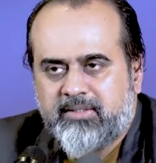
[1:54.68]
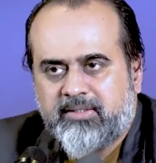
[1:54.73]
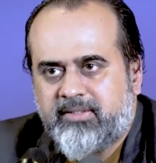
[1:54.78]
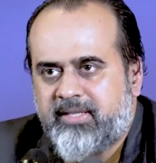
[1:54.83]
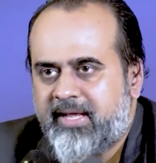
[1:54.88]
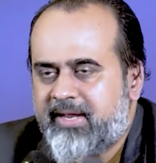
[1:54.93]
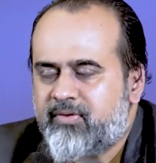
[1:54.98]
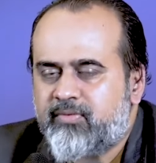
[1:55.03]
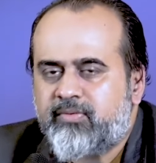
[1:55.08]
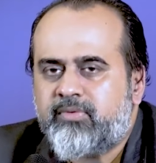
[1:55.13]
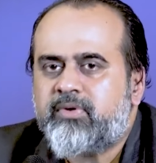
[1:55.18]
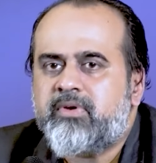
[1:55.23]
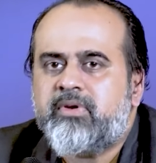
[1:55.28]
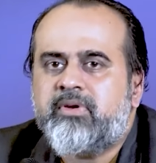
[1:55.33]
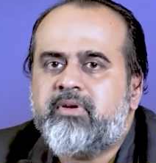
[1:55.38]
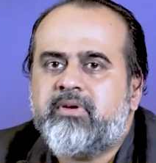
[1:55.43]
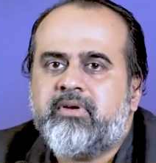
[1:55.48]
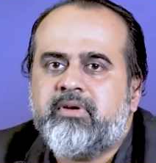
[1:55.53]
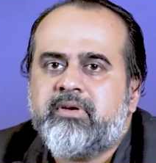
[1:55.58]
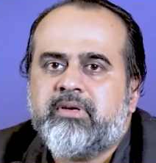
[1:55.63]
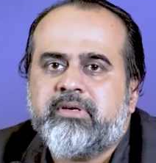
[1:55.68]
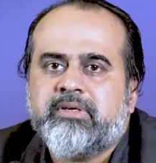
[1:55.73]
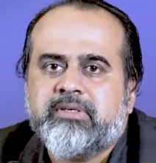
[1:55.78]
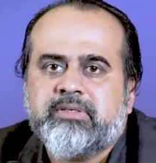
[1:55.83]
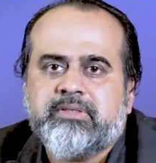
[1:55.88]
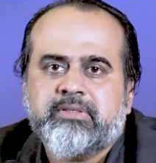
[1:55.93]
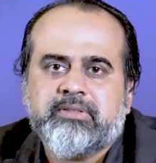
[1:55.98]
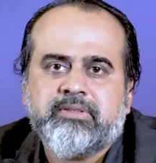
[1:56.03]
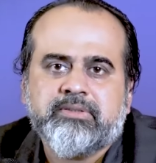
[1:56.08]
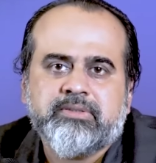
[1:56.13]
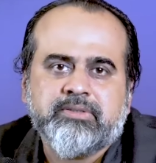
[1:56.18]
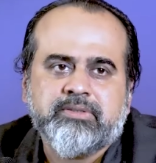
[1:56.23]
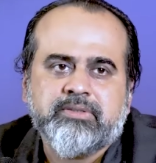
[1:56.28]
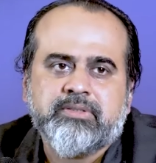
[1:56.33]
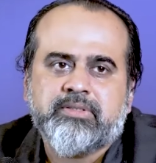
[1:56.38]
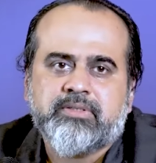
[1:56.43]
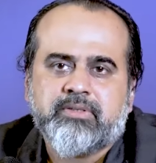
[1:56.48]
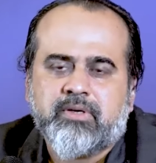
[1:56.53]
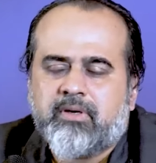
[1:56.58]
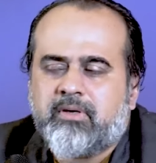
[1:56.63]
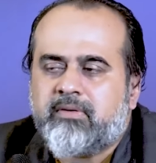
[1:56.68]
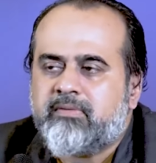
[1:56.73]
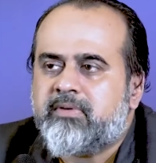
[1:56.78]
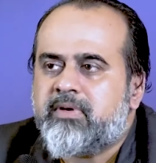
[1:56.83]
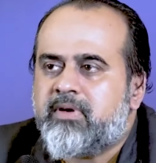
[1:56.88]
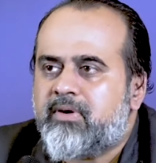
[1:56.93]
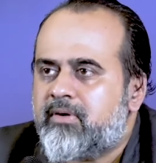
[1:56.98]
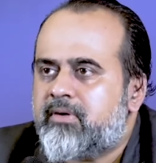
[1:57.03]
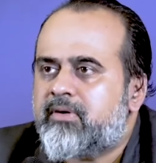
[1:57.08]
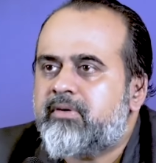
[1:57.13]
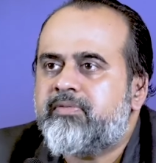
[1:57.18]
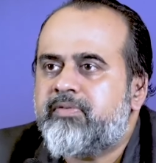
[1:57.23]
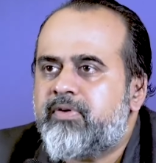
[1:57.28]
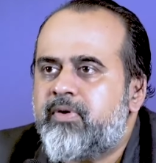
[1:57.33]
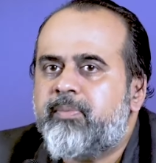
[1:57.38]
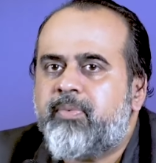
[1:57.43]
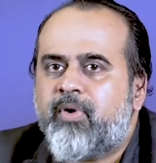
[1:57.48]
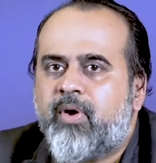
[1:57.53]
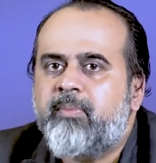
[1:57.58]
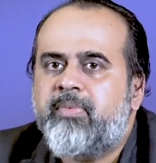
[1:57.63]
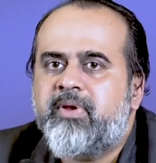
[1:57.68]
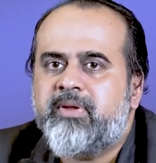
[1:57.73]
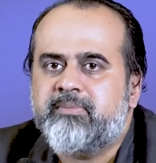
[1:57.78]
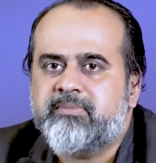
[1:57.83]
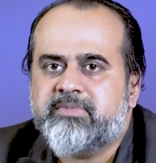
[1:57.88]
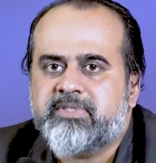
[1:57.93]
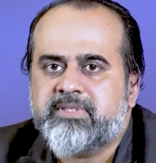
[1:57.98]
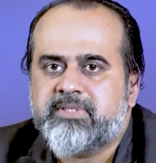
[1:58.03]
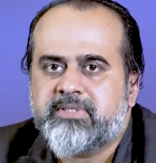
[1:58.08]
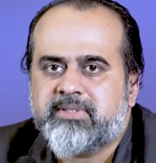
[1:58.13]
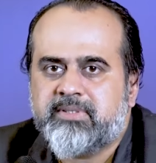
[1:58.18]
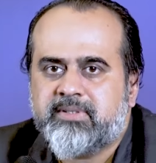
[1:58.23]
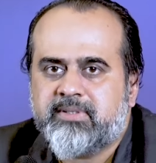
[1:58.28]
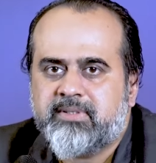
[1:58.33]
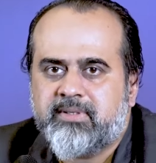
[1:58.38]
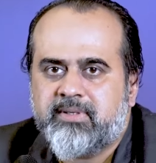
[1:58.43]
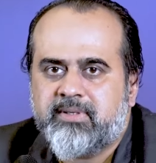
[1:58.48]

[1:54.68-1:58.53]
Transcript: that would solve a lot of your problems.